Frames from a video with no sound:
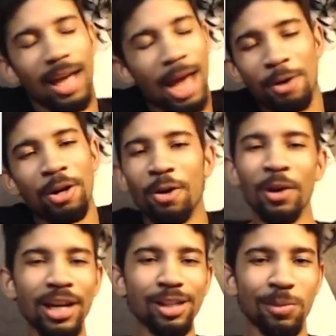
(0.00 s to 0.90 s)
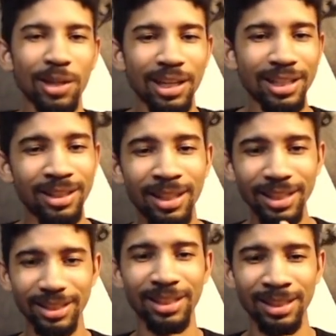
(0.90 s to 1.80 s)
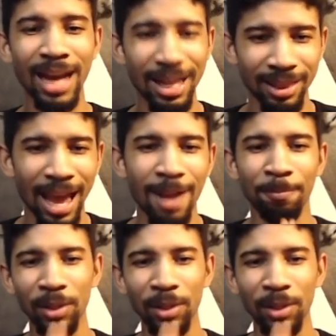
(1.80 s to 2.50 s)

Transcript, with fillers: I don't know. It is what it is. This is not that.